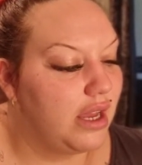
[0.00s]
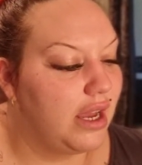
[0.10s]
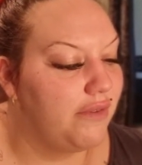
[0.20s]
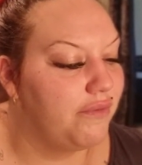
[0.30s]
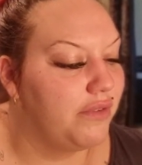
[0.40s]

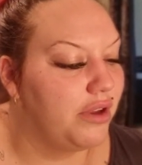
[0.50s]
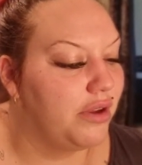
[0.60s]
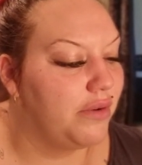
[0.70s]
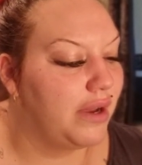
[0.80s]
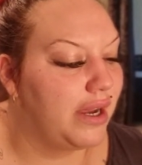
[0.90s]
Have
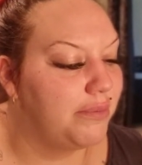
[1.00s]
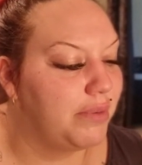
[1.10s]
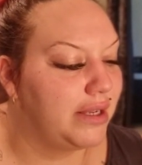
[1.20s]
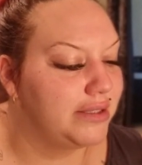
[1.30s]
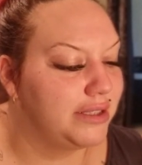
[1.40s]
you had
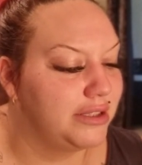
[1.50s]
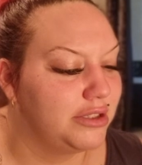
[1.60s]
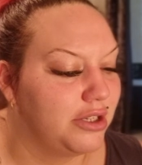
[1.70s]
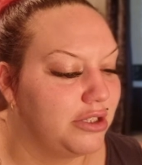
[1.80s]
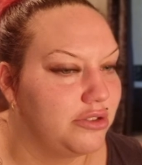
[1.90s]
plastic
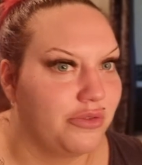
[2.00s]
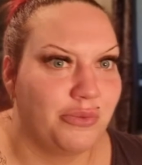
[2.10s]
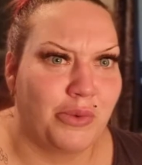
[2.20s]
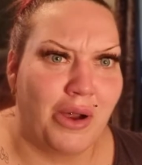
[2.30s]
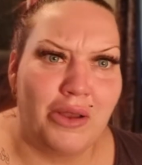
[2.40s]
surgery?
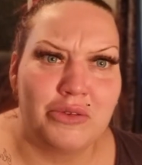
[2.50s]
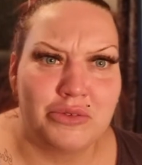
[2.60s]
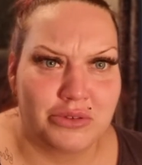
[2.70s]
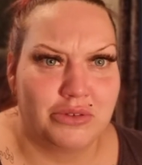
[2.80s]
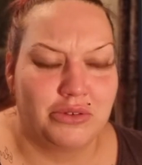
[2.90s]

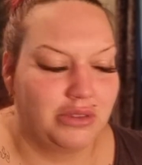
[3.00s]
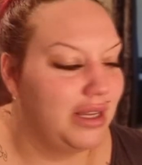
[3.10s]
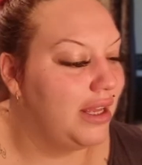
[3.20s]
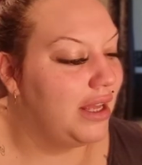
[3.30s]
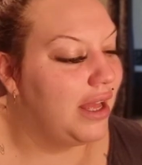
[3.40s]
What?
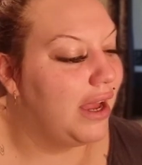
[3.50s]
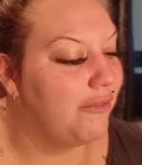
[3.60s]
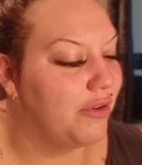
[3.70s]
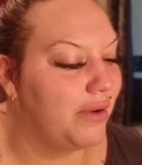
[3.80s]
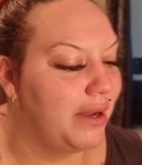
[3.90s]

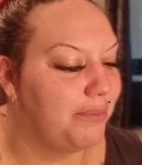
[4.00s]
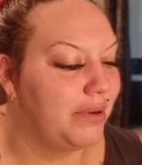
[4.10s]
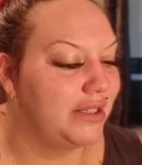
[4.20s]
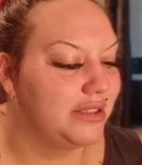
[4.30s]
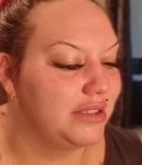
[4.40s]
Have you had
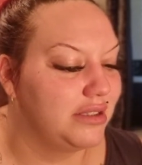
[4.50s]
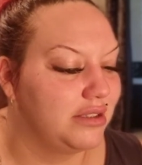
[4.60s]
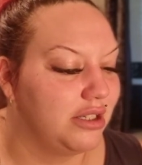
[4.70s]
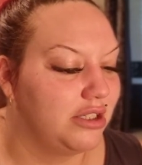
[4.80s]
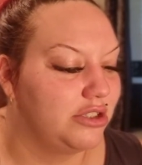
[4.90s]
plastic
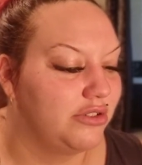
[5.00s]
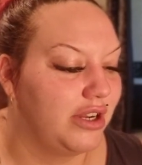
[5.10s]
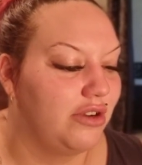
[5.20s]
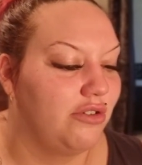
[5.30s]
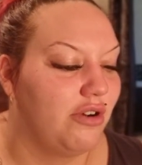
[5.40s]

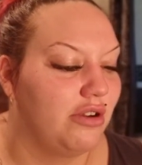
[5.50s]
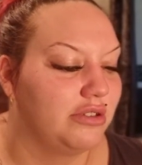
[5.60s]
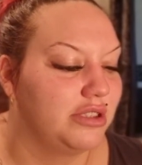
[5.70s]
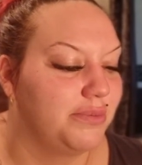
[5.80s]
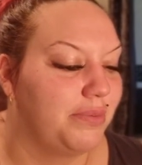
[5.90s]
surgery or
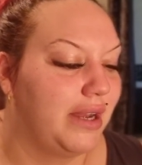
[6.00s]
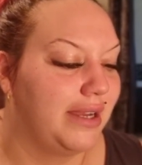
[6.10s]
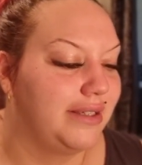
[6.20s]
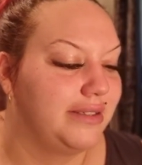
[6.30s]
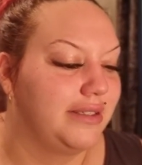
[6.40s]

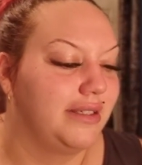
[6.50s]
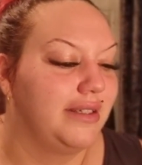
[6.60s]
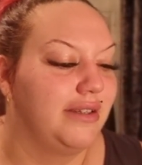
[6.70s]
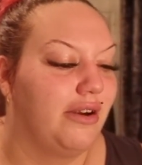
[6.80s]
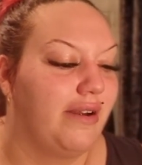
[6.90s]

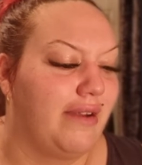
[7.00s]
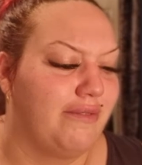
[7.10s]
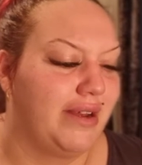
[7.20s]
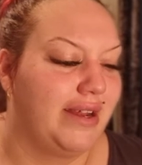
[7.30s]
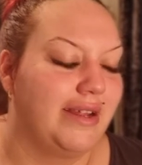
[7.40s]
contemplating on
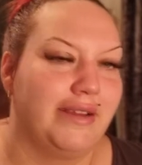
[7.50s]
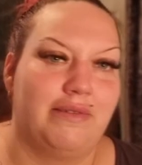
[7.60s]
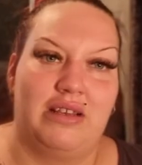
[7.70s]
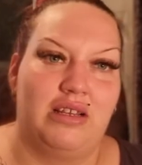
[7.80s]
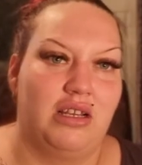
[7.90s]
having any?
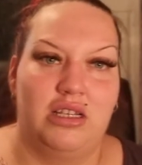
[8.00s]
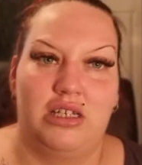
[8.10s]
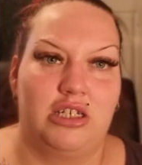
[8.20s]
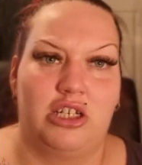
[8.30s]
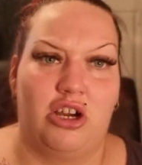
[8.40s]

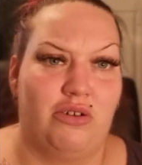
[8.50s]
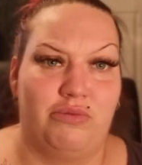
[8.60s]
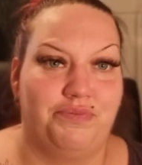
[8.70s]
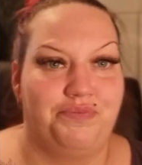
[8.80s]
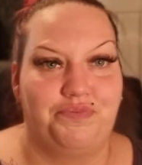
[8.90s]
No,